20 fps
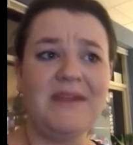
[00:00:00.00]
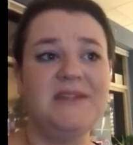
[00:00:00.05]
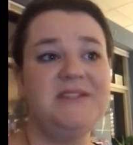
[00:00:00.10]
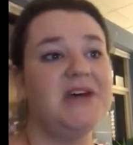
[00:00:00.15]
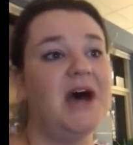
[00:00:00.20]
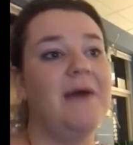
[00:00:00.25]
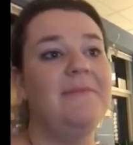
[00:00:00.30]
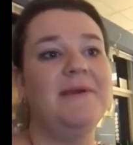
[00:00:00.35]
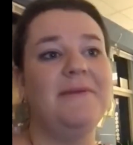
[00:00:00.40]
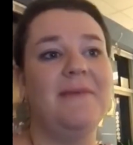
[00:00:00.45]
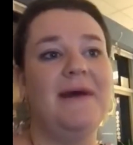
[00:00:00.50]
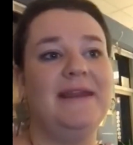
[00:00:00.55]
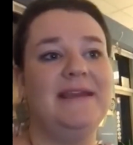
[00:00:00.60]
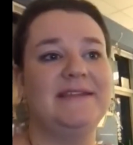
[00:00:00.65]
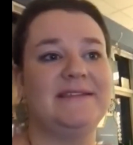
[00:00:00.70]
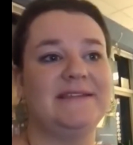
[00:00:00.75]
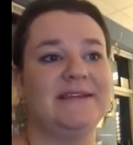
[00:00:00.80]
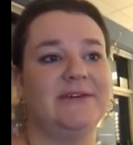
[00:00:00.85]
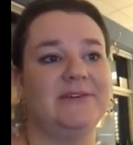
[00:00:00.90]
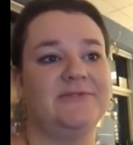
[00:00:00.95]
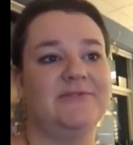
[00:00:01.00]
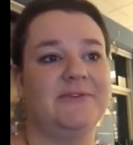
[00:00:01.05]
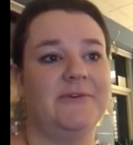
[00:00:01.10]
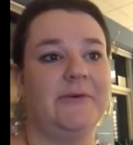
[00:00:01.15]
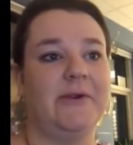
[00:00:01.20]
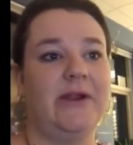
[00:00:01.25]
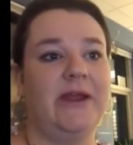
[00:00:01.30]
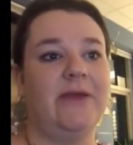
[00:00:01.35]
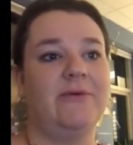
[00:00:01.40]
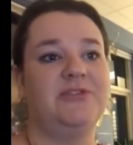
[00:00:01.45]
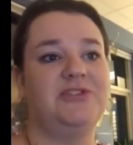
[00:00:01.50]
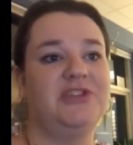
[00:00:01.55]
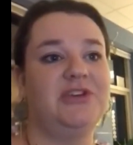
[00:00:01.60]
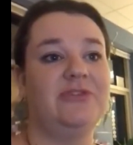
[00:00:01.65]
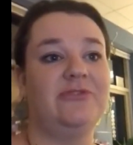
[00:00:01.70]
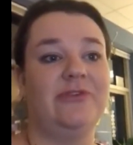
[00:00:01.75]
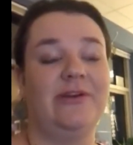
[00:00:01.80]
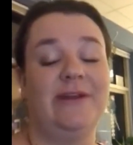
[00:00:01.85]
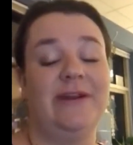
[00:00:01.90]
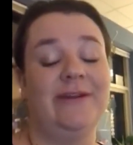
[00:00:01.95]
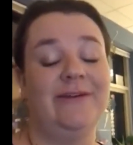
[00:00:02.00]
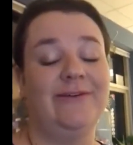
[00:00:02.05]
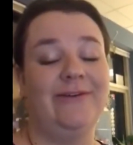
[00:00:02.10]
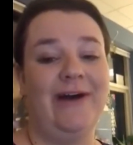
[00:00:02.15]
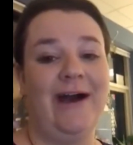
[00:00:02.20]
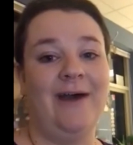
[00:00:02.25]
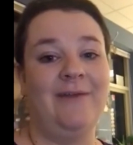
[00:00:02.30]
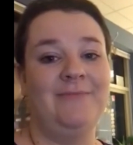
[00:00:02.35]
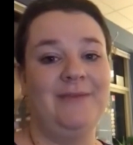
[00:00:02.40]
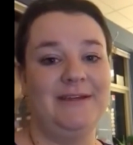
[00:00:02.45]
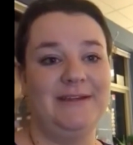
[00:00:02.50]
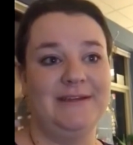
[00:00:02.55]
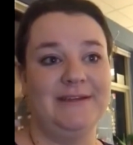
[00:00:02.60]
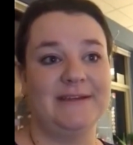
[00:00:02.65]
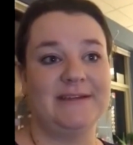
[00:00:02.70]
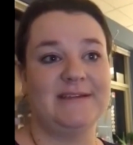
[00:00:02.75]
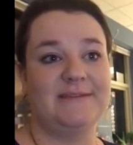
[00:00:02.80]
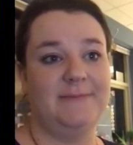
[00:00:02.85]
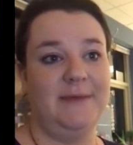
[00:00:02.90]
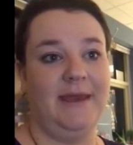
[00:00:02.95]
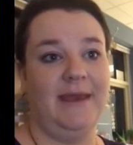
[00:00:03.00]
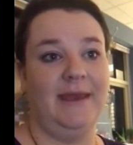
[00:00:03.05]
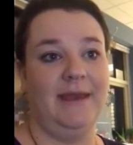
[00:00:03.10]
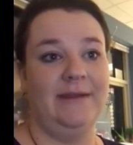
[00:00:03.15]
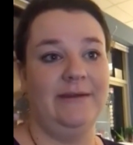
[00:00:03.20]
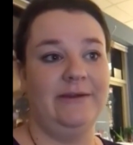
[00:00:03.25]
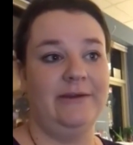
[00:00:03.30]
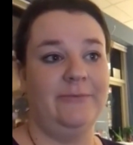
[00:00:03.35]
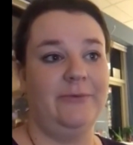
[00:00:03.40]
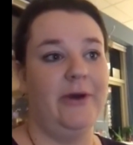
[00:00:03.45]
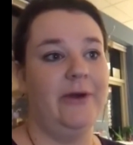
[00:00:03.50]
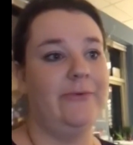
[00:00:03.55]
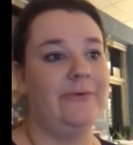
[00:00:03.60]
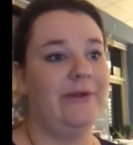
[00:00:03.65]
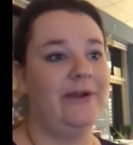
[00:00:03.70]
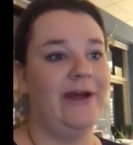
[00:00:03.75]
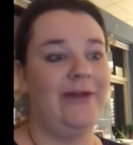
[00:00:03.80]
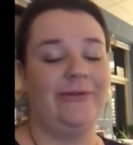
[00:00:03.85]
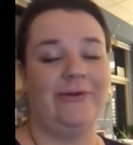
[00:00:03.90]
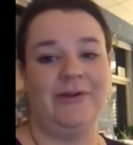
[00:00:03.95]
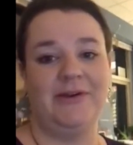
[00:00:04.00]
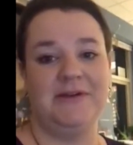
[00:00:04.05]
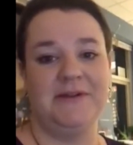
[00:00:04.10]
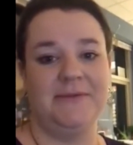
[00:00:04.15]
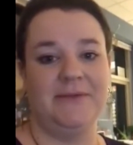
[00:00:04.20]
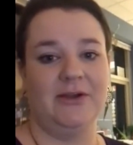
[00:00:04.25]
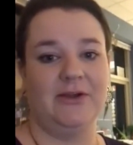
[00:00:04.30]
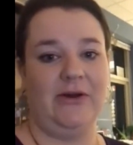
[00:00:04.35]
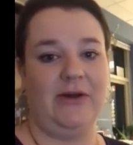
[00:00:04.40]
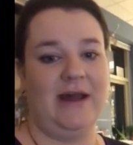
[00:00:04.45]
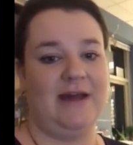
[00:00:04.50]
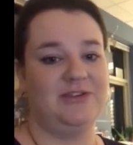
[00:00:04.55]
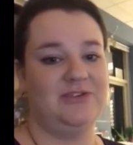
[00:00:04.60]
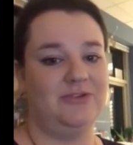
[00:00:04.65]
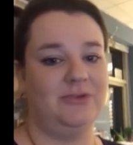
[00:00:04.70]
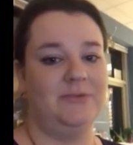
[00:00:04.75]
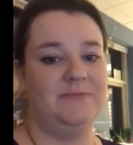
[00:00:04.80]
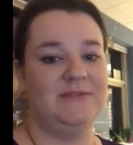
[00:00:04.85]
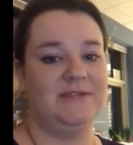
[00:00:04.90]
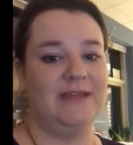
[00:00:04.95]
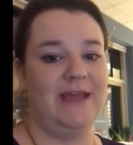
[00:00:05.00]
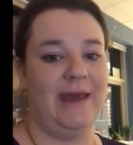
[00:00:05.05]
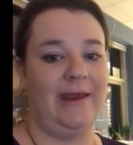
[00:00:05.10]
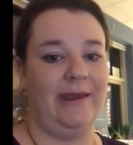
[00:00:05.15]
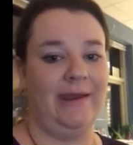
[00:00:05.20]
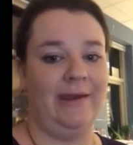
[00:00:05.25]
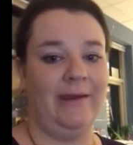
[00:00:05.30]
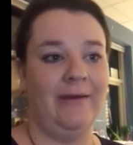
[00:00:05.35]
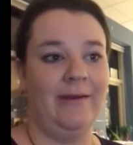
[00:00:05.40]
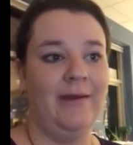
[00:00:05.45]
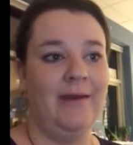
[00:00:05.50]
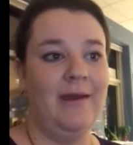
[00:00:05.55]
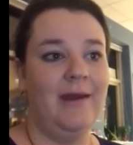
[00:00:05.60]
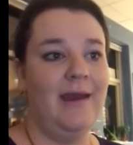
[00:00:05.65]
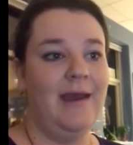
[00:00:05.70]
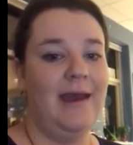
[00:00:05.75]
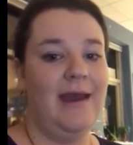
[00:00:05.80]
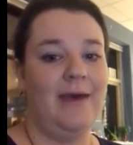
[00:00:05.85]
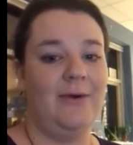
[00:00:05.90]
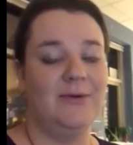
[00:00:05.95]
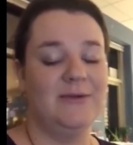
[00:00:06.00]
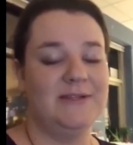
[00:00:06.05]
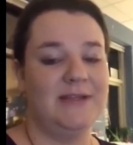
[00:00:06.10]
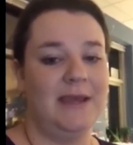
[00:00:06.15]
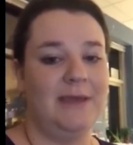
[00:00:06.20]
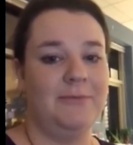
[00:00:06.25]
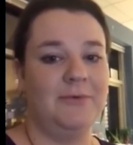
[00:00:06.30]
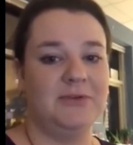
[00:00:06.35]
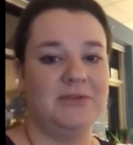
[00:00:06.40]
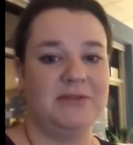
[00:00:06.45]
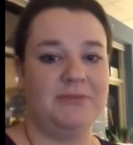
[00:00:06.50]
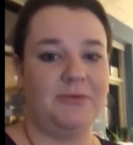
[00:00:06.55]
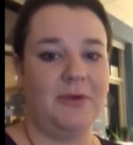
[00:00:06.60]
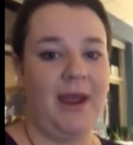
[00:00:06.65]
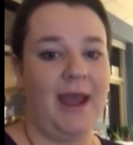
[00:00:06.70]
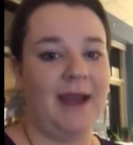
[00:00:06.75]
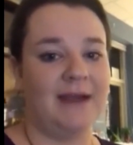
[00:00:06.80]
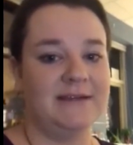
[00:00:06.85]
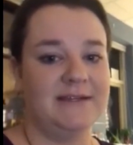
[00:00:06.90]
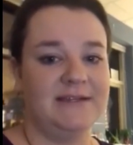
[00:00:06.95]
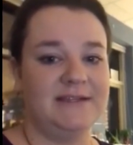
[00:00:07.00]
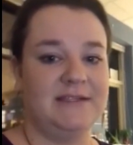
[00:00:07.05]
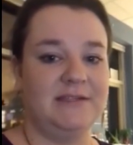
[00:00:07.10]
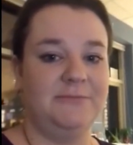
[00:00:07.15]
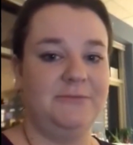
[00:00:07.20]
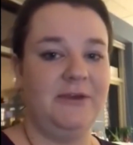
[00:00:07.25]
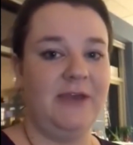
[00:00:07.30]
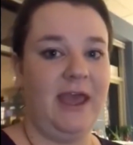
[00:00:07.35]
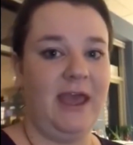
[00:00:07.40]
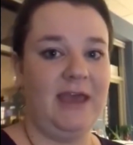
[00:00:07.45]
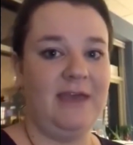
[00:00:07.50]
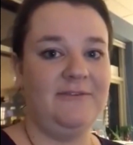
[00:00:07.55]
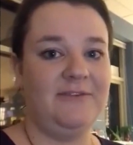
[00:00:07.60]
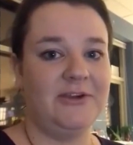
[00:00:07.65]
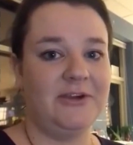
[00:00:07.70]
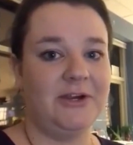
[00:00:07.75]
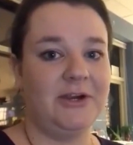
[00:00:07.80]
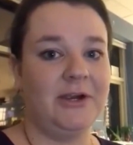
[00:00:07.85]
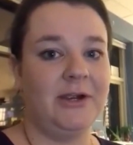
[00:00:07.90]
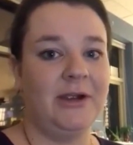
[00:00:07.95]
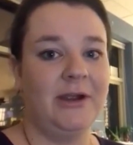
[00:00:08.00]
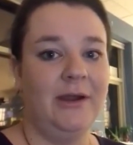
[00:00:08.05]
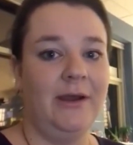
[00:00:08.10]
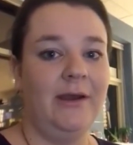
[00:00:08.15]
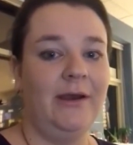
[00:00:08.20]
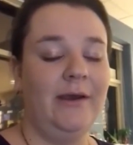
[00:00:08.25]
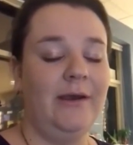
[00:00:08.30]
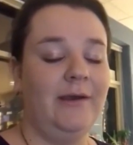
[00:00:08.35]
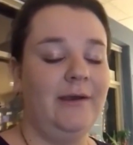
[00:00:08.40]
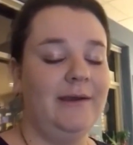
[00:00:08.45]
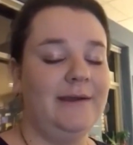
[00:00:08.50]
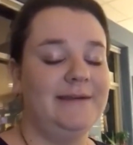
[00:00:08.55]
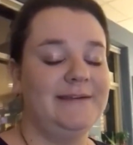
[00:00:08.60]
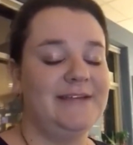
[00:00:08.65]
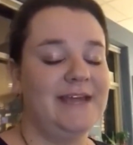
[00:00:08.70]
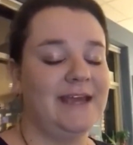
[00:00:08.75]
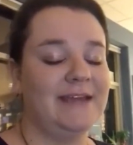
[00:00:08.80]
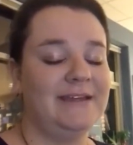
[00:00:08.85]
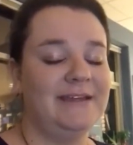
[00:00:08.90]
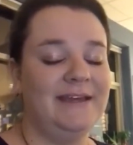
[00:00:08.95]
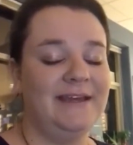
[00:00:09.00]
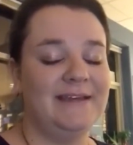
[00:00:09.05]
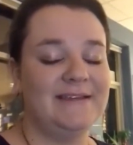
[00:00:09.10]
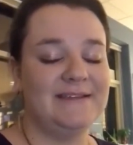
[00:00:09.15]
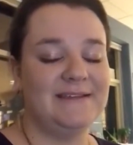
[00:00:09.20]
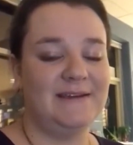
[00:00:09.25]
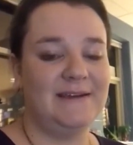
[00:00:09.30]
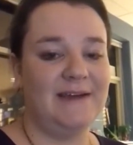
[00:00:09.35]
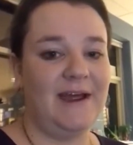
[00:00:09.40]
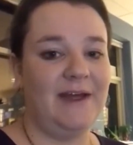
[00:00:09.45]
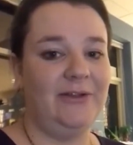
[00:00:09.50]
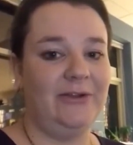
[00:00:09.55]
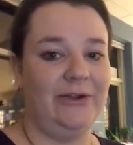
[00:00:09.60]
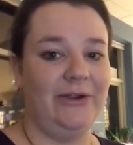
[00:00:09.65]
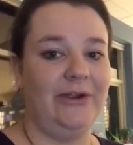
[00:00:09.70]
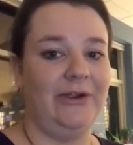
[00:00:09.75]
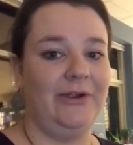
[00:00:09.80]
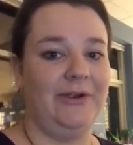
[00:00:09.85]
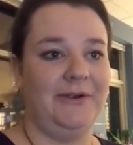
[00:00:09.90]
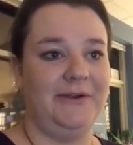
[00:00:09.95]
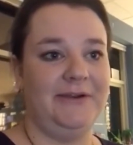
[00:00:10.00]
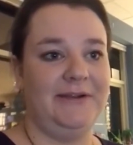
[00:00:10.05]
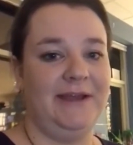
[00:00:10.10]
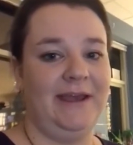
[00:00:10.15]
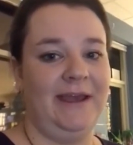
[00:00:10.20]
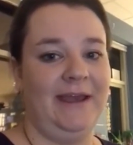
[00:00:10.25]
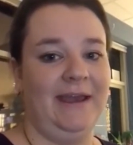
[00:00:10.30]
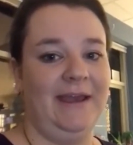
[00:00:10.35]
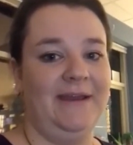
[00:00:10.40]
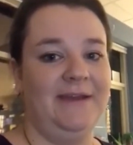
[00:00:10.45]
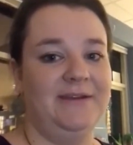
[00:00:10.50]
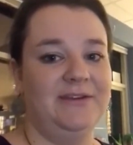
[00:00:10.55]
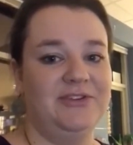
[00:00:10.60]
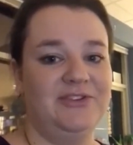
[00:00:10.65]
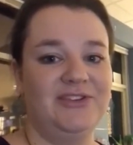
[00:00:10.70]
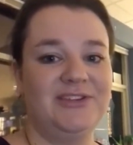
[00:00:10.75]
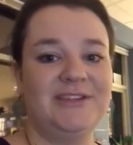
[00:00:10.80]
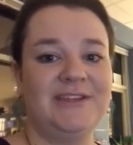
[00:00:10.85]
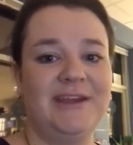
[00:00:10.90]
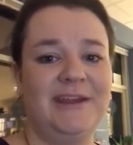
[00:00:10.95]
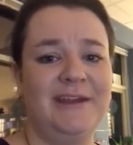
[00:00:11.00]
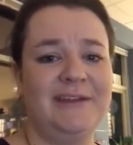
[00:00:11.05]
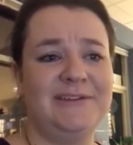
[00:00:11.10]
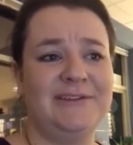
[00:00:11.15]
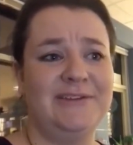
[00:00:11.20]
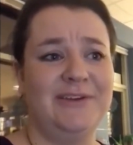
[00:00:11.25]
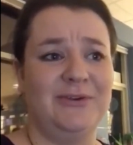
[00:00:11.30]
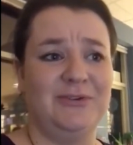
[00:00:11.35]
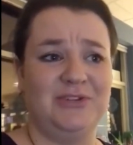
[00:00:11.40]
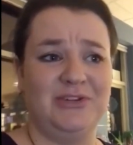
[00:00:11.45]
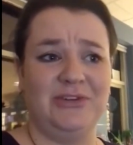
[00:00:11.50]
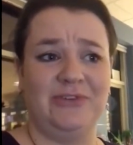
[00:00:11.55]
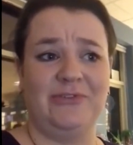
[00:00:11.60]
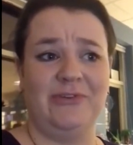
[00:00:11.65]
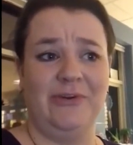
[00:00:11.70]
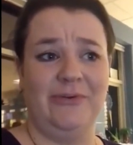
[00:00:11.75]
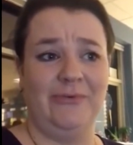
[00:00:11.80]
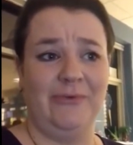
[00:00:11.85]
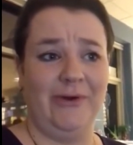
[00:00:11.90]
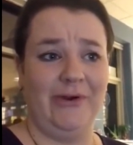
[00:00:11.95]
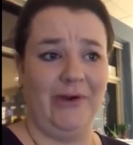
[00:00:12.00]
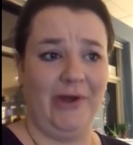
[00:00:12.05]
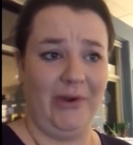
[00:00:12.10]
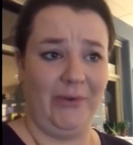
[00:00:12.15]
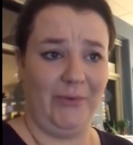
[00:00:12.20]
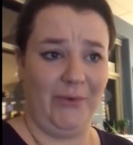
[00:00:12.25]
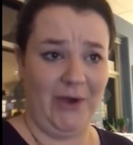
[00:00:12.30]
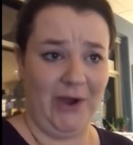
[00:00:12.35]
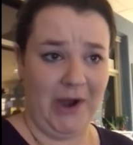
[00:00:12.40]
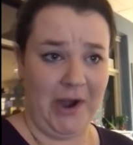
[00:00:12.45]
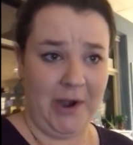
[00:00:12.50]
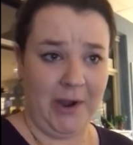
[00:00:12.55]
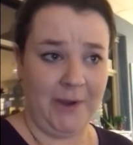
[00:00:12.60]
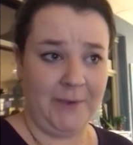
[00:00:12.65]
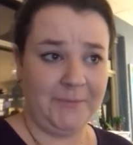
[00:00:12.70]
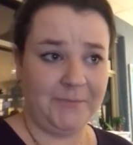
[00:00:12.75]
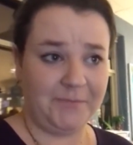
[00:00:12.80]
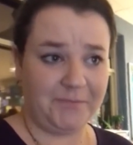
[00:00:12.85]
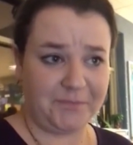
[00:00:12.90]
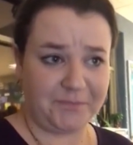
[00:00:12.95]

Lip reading: taught me many skills for working with children and allowed me to expand upon what I learned in the classroom setting. I was able to practice the behavior techniques that I learned and just getting to know children one-on-one.